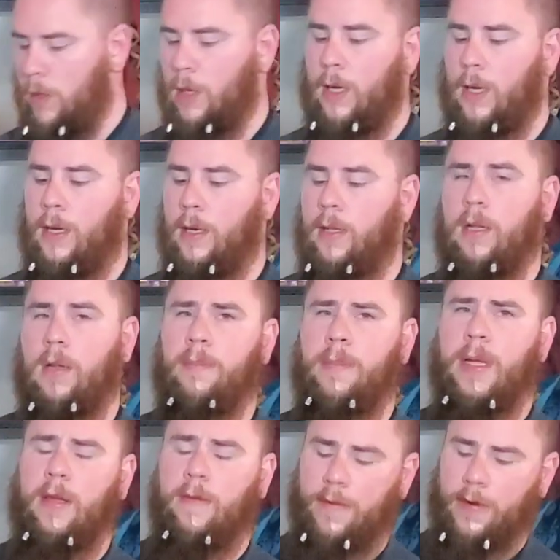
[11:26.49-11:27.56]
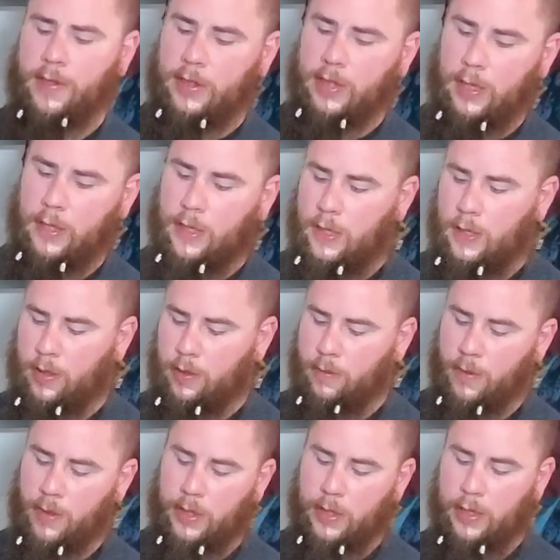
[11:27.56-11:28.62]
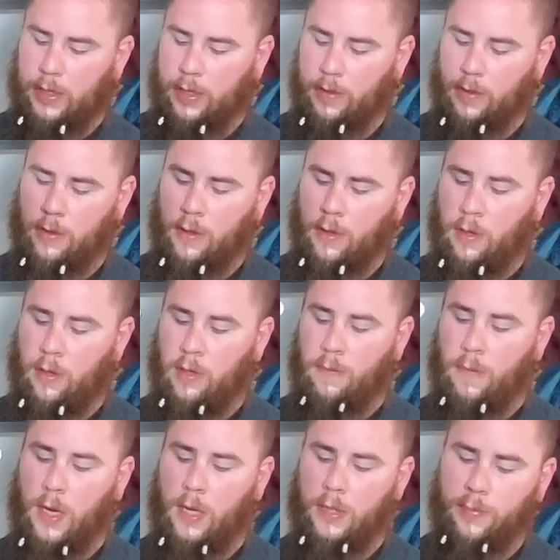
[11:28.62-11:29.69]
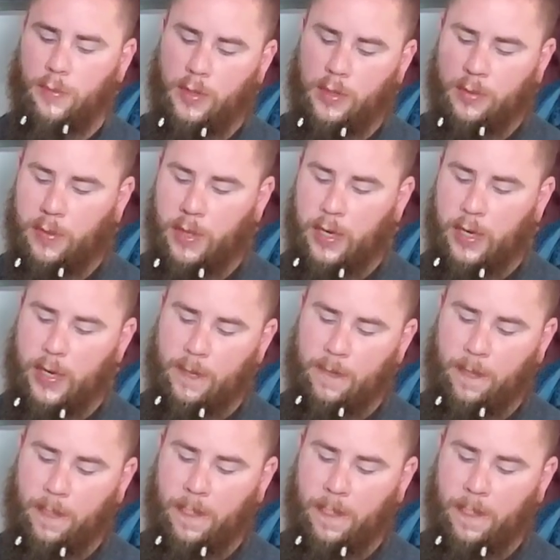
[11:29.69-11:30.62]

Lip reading: And a little mini first aid kit with polysporin spray,